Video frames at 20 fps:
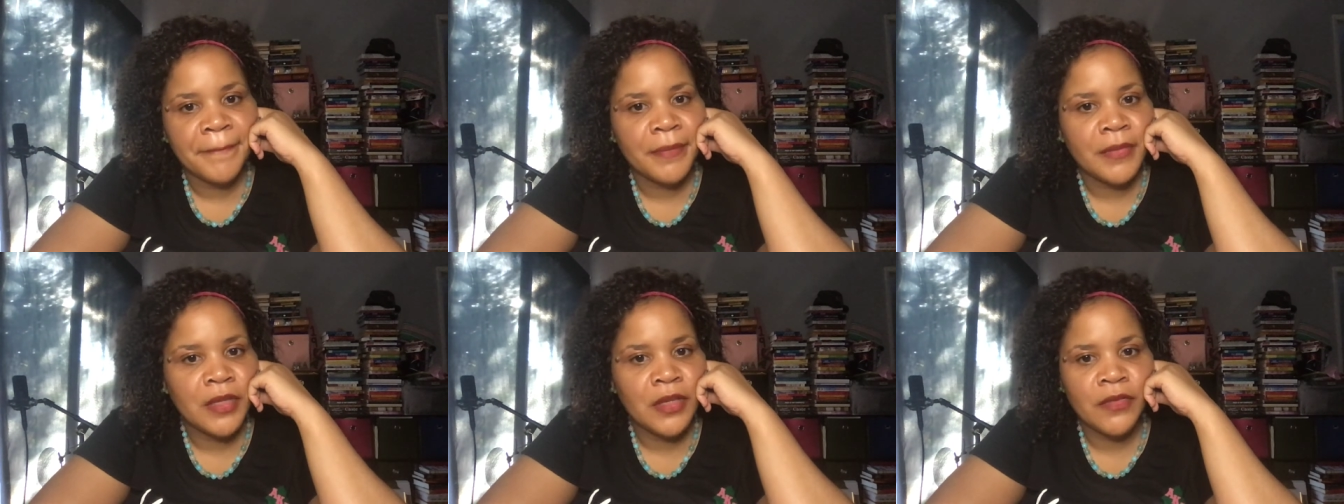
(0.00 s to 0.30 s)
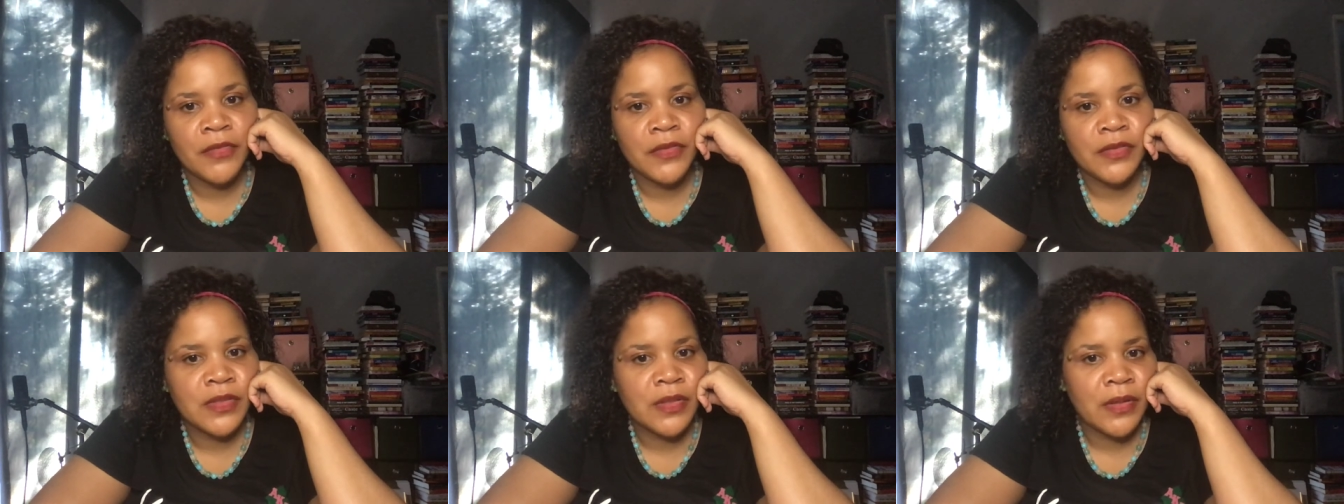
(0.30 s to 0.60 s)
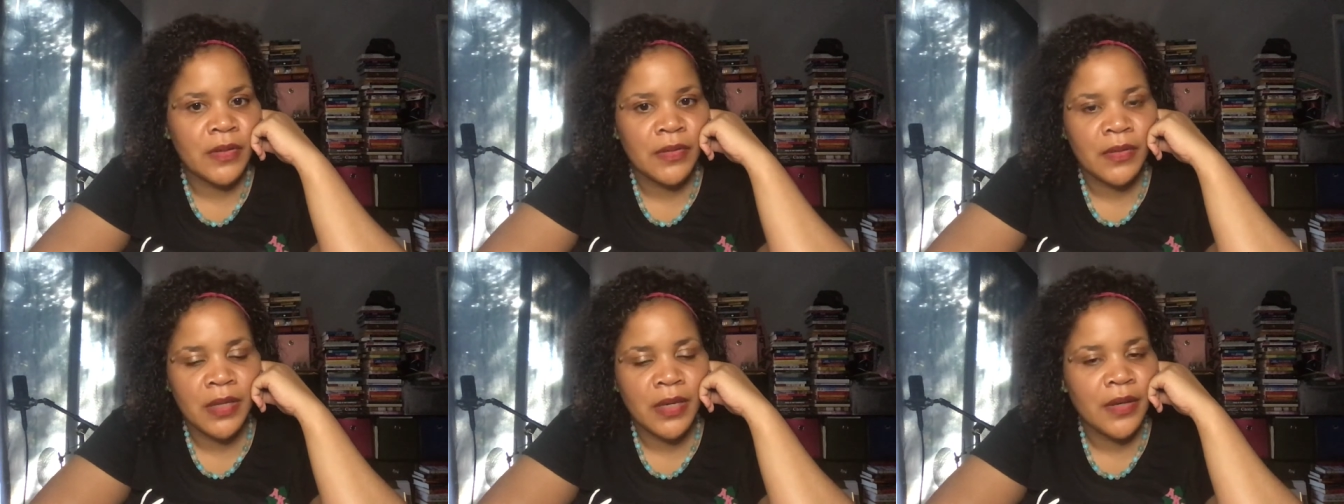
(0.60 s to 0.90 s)
universal
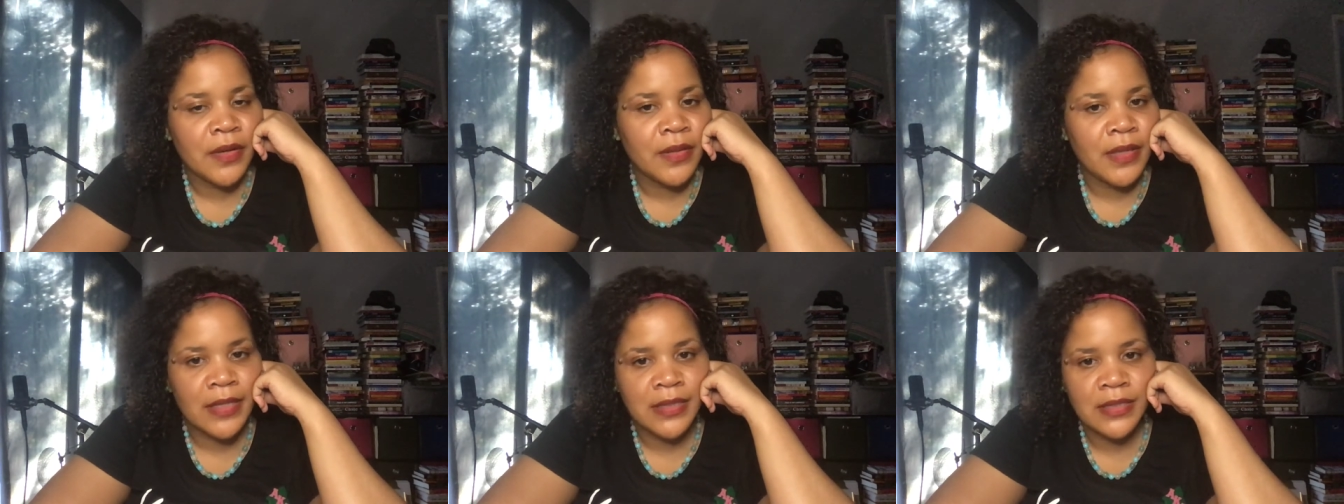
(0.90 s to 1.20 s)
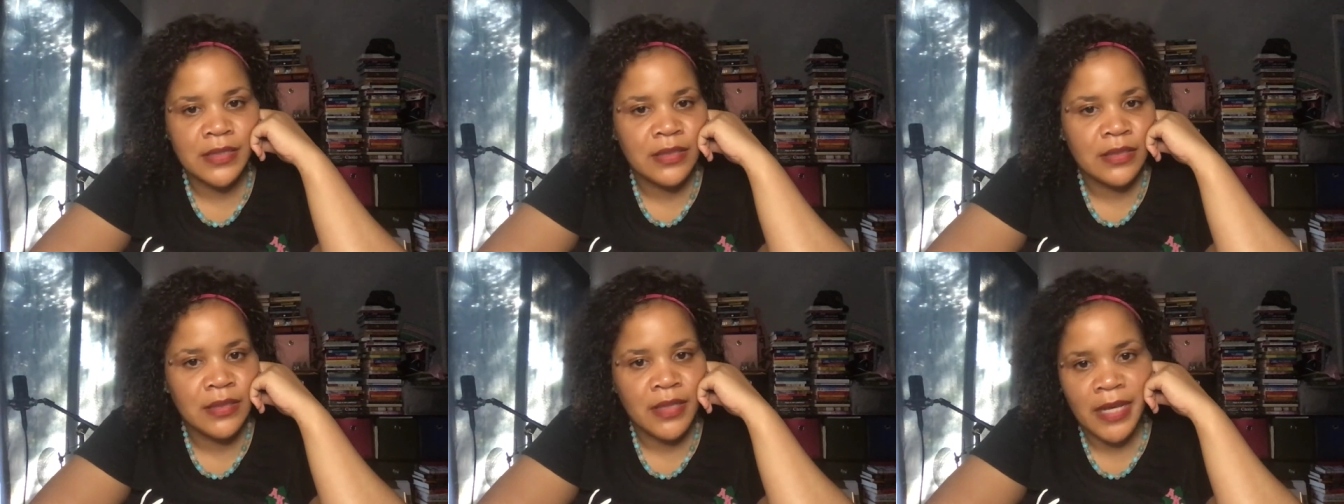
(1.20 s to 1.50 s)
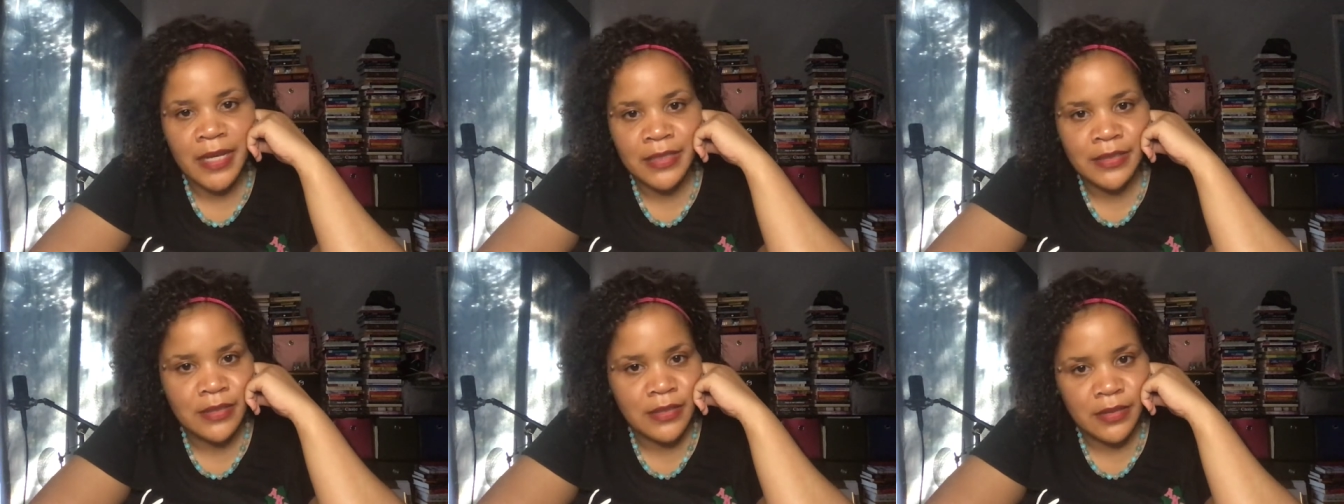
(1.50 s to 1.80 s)
health care, that's,
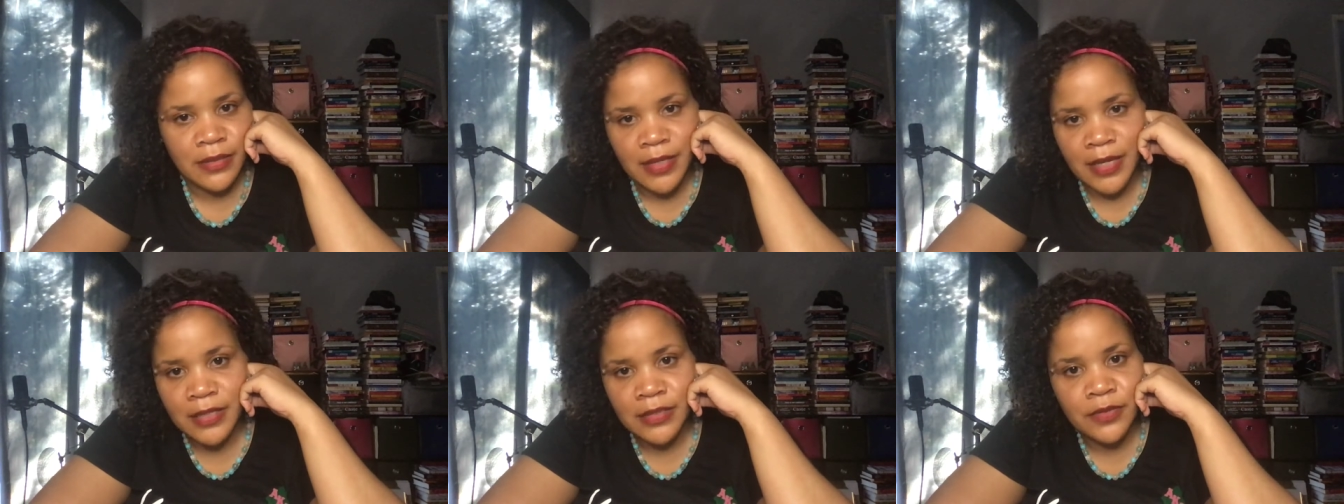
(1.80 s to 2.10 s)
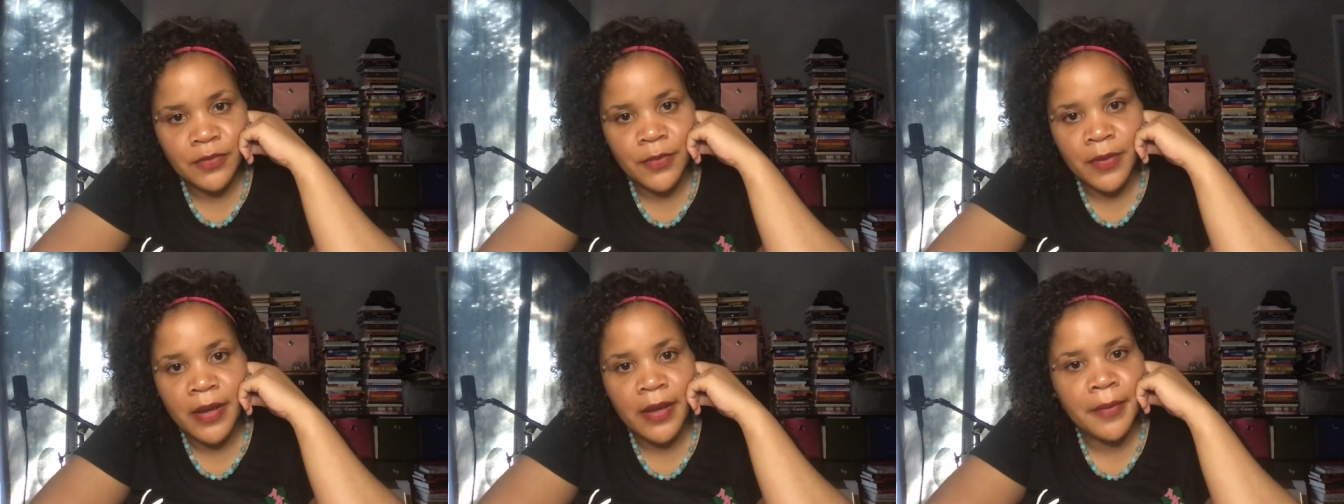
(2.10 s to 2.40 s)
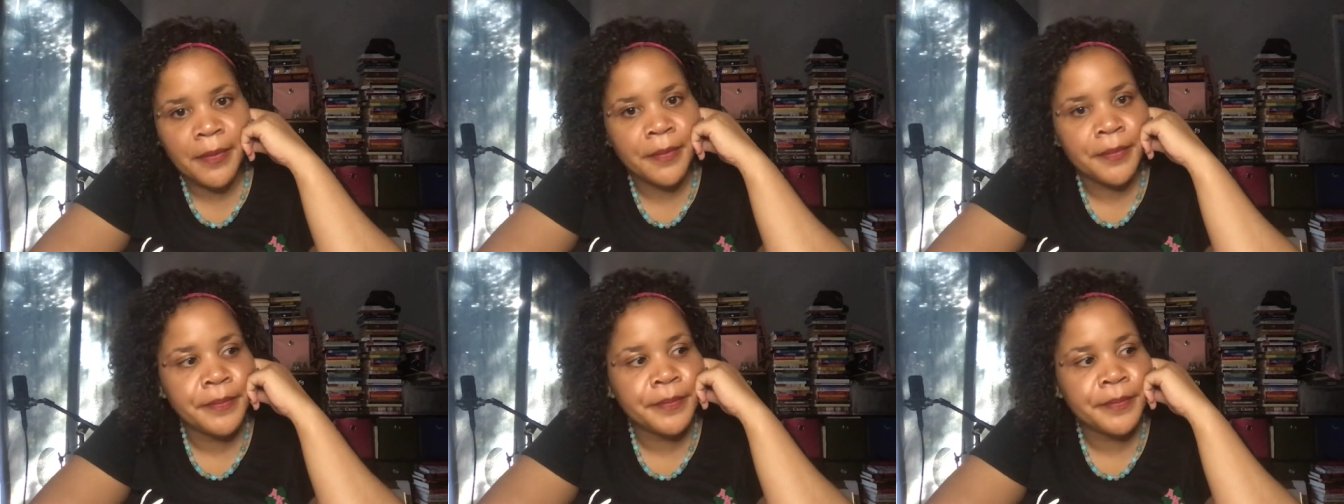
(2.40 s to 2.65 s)
that's, that's a wrap.